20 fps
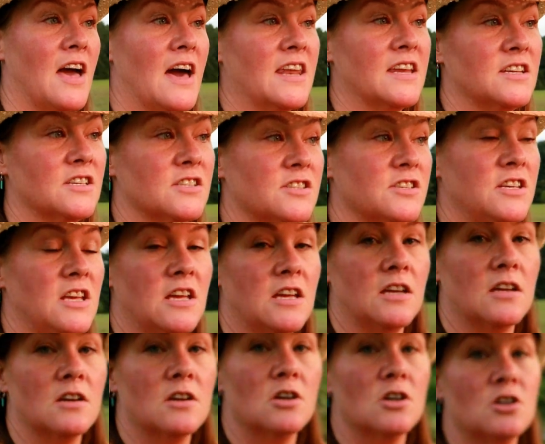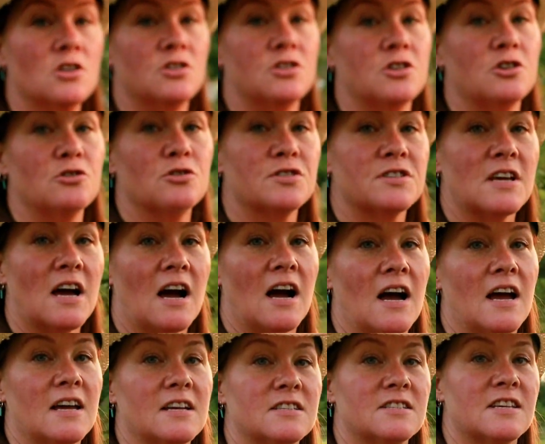that is the two
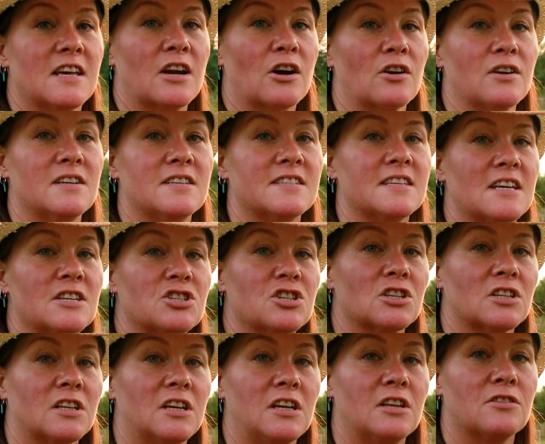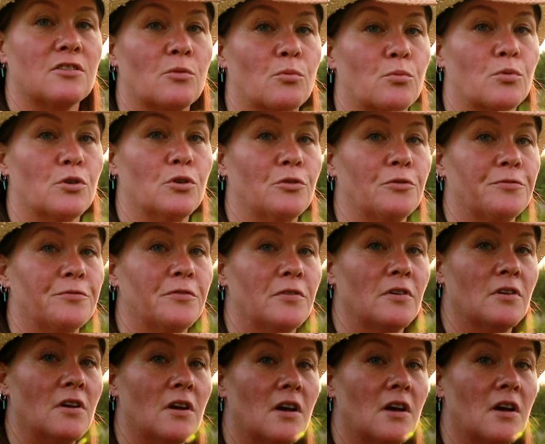sides that are essentially the roof